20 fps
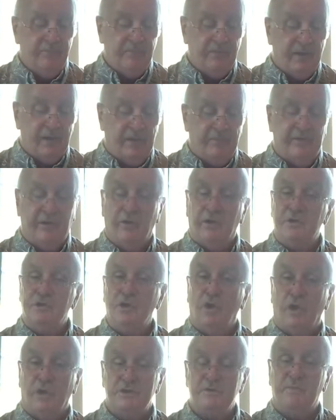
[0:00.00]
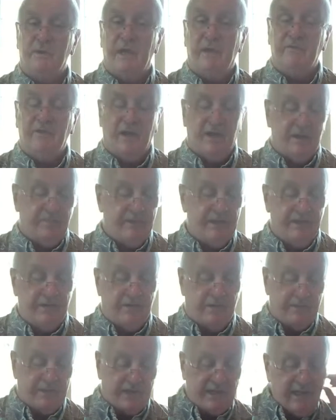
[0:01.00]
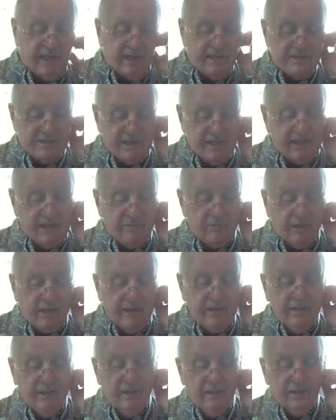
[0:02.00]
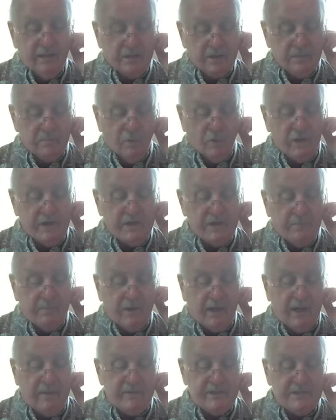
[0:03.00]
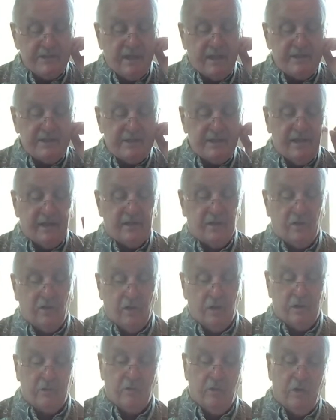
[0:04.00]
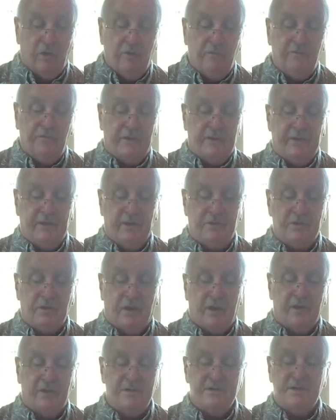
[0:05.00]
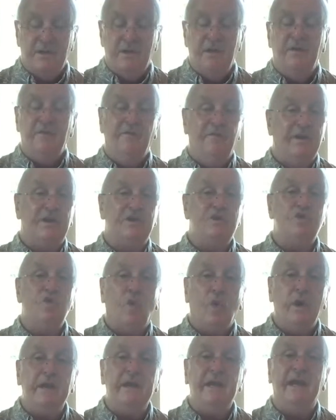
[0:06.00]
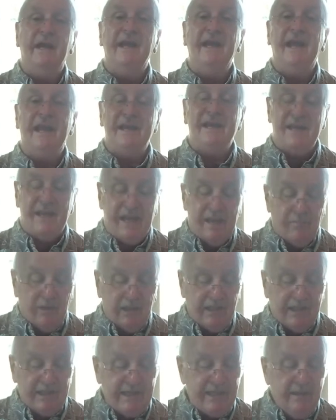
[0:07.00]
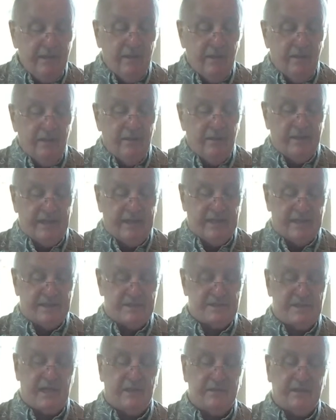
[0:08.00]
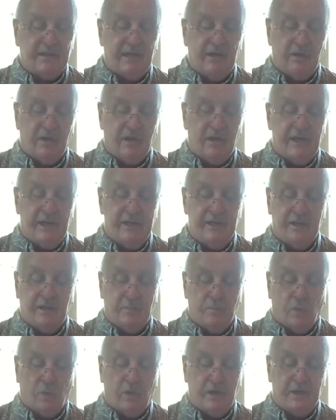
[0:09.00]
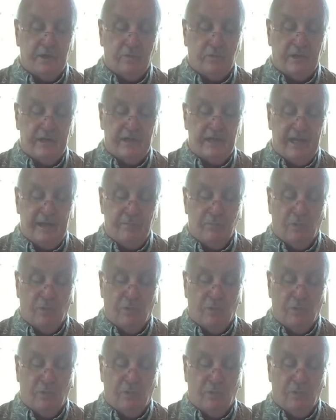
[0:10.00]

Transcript: Uh, they're adults, but I've got them in on the kids anyway. Good morning to Bob and Tatiana Hargrove and their daughters, Victoria and Emily in South Carolina. Good morning to Renee